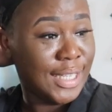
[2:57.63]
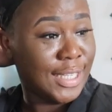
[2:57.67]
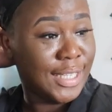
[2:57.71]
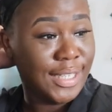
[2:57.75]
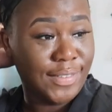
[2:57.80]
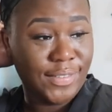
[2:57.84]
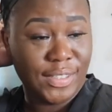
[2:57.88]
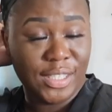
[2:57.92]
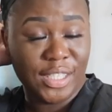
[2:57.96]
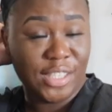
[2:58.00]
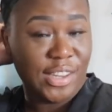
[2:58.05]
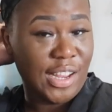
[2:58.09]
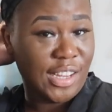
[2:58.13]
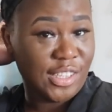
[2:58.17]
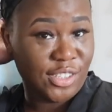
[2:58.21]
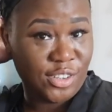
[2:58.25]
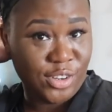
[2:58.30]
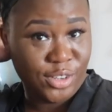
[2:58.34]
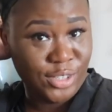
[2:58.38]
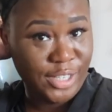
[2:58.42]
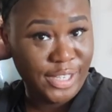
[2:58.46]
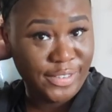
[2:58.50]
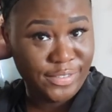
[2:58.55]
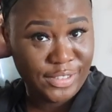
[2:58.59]
If this dress
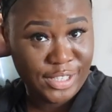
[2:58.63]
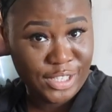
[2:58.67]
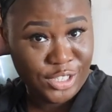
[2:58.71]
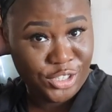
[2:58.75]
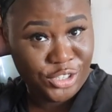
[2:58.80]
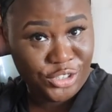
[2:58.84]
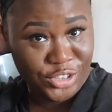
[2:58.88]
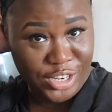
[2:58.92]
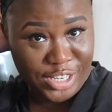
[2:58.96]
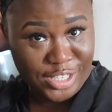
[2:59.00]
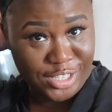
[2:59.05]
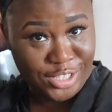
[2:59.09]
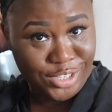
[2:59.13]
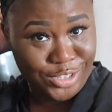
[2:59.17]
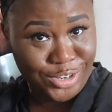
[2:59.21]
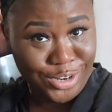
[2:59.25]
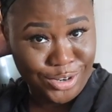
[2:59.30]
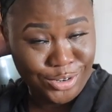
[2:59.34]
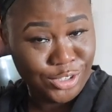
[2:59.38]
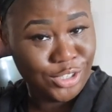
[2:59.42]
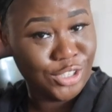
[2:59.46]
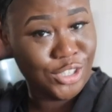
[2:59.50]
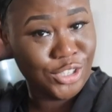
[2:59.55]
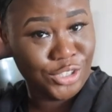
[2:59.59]
is
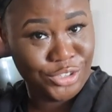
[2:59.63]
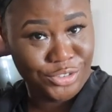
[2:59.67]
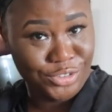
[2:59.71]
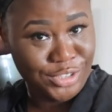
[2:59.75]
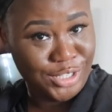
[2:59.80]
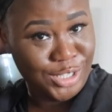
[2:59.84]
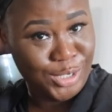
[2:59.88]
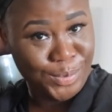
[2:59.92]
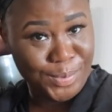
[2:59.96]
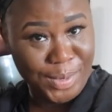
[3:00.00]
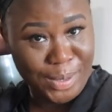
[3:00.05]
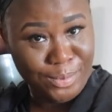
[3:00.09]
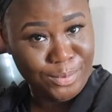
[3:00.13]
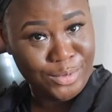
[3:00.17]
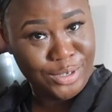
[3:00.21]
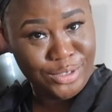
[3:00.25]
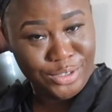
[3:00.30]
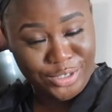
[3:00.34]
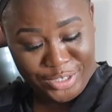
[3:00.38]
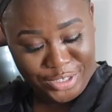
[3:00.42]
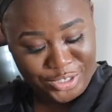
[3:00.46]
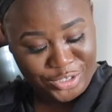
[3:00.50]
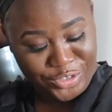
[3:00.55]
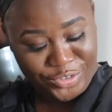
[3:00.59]
gonna disgrace me, I'm
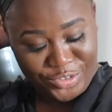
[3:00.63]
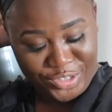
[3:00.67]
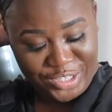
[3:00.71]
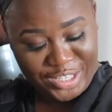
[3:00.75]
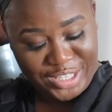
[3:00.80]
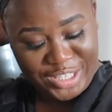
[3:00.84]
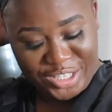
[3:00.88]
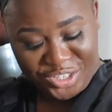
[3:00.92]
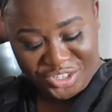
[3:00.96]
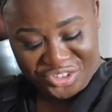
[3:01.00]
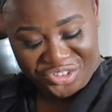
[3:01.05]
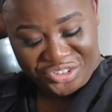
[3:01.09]
gonna disgrace this